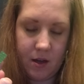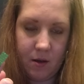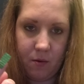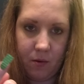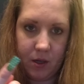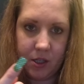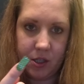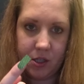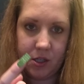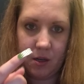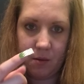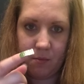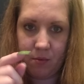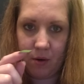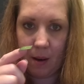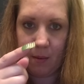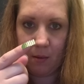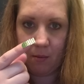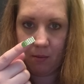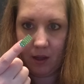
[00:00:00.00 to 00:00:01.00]
which
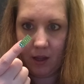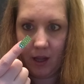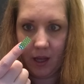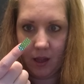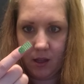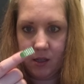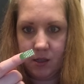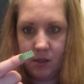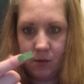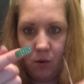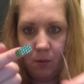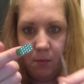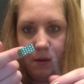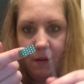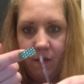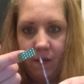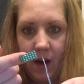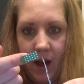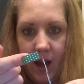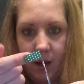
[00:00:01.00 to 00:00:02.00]
probably like this would be
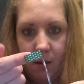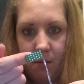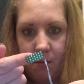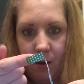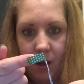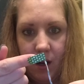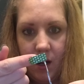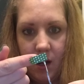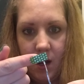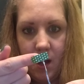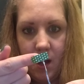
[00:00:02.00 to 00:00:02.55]
fine, but